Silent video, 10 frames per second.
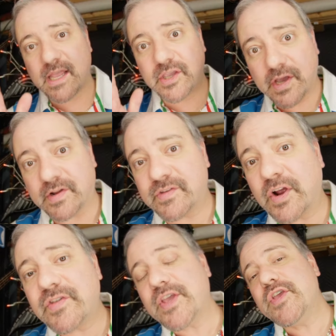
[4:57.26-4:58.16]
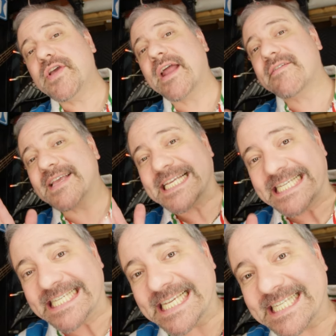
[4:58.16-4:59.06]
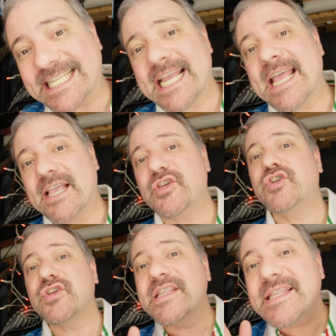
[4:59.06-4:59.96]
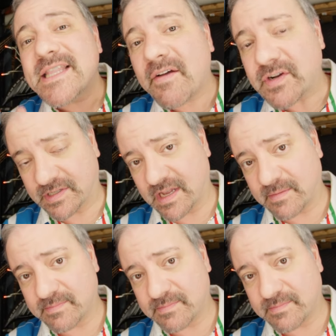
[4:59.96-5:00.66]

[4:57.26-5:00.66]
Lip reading: You gotta start, you gotta be consistent, and you should never stop.